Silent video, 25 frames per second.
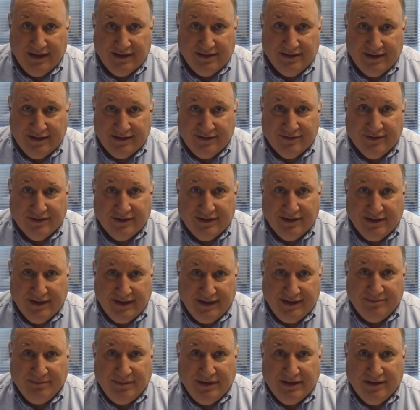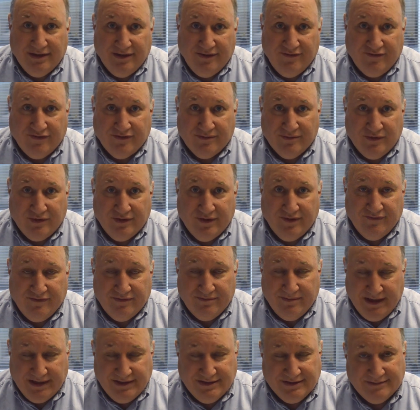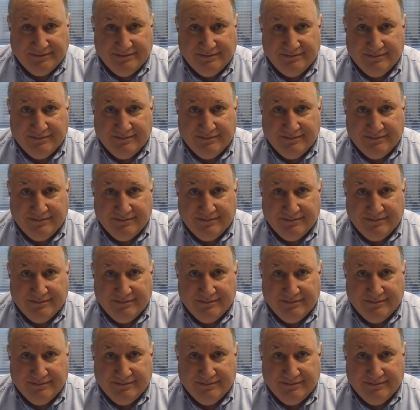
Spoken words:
click on the link below for more information.